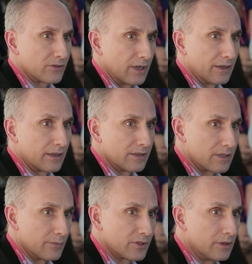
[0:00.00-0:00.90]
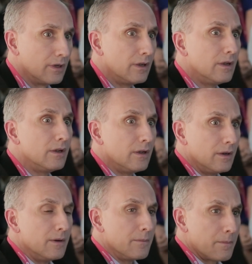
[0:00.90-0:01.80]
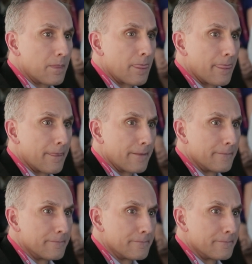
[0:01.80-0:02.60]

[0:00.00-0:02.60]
Depends on the requirement. So the output is,